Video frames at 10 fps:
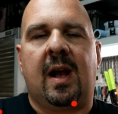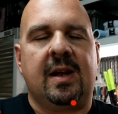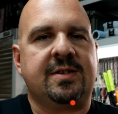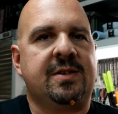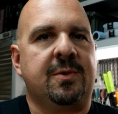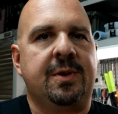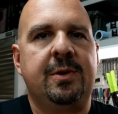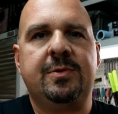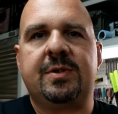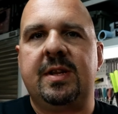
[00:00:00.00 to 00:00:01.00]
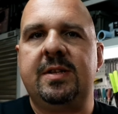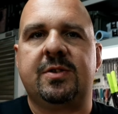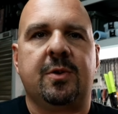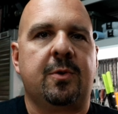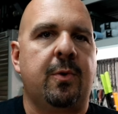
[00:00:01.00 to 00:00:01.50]
I still use
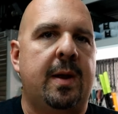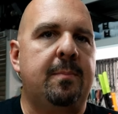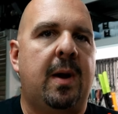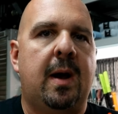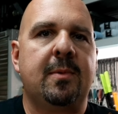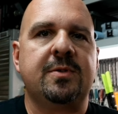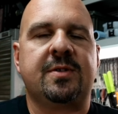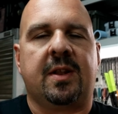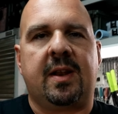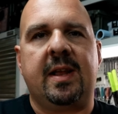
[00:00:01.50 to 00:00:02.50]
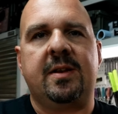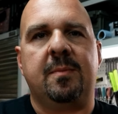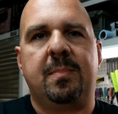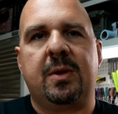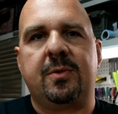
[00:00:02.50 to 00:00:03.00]
these. They're great bobbers. The link to
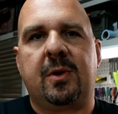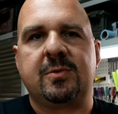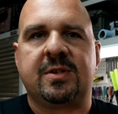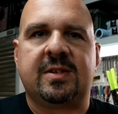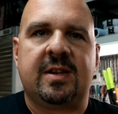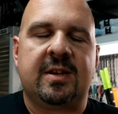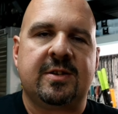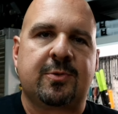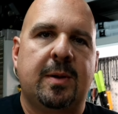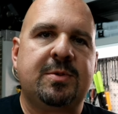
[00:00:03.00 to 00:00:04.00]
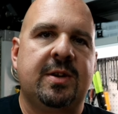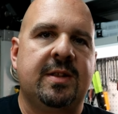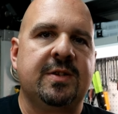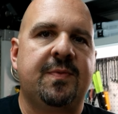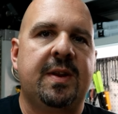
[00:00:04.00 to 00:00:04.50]
build those is in the description of
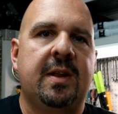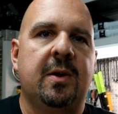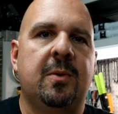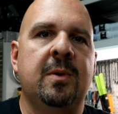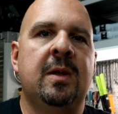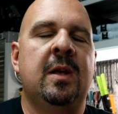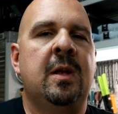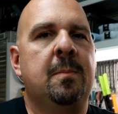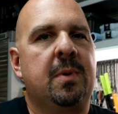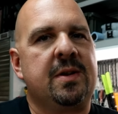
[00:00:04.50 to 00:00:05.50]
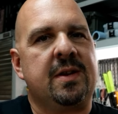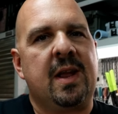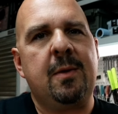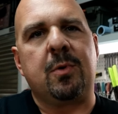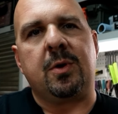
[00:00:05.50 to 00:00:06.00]
this video. But
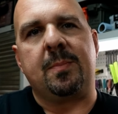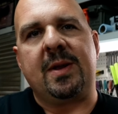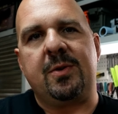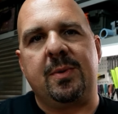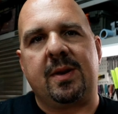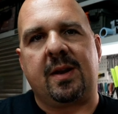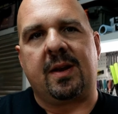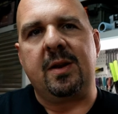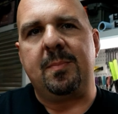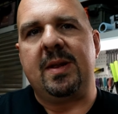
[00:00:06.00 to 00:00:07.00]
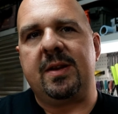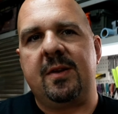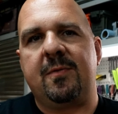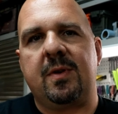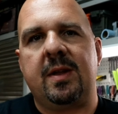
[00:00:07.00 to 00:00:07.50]
today we're going to be doing it a little bit
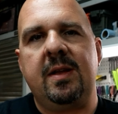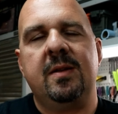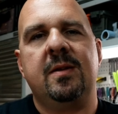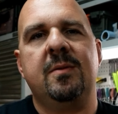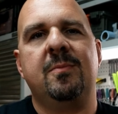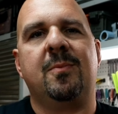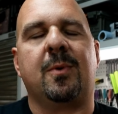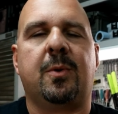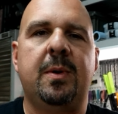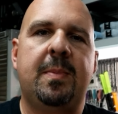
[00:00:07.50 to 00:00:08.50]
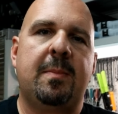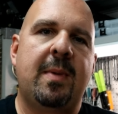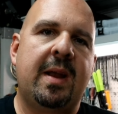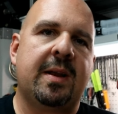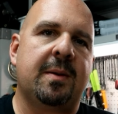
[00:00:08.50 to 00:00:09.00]
differently. We're going to be
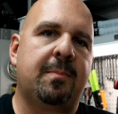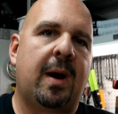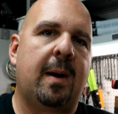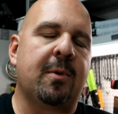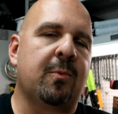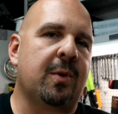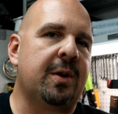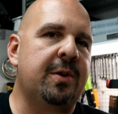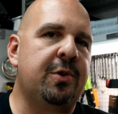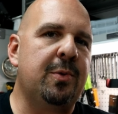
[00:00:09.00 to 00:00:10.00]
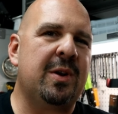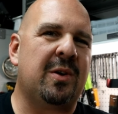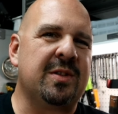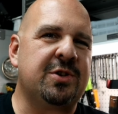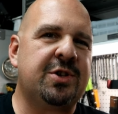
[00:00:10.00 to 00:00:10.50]
making a bobber. We're going to do it
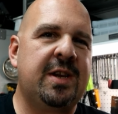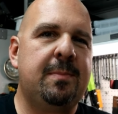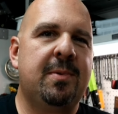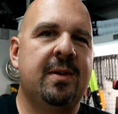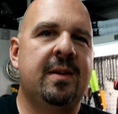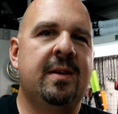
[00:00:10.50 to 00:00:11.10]
on the cheap.